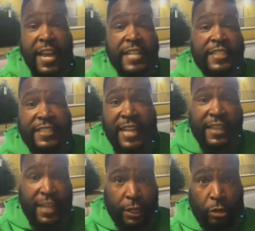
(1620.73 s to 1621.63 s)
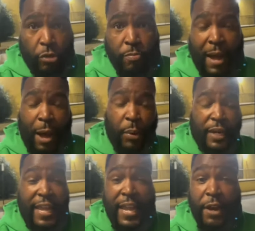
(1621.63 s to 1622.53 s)
since I led a group. I want to
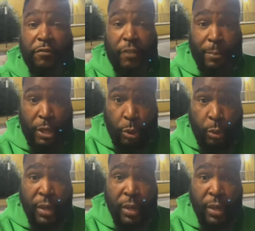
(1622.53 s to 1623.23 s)
hear from you